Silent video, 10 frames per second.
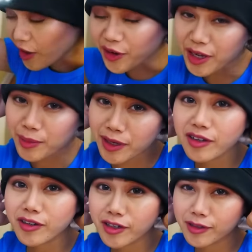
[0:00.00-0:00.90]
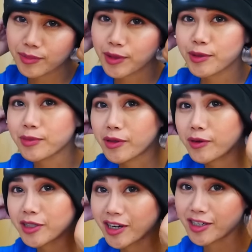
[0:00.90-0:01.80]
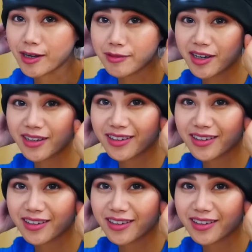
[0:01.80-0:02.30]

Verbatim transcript: Okay, but you're gonna be with me the whole entire time, right?